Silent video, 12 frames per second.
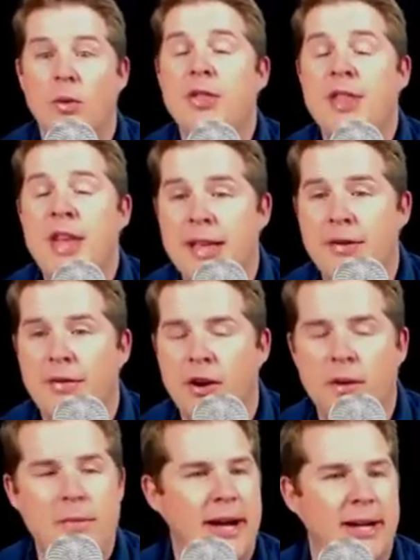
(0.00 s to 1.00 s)
Well, thank you
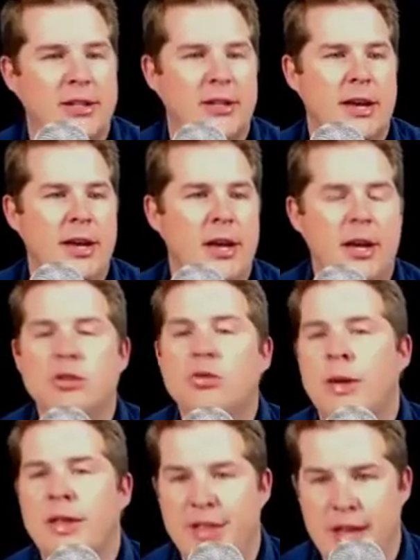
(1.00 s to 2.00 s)
very much. Here's
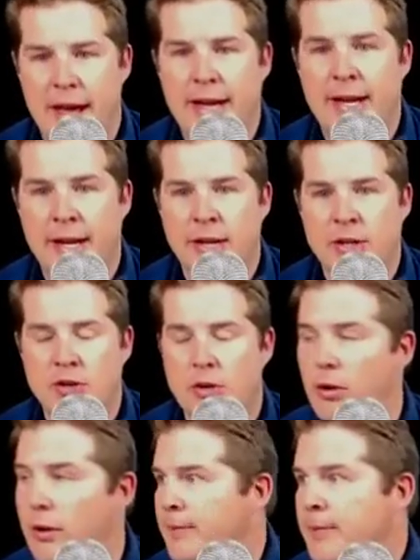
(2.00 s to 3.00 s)
one thing I can control.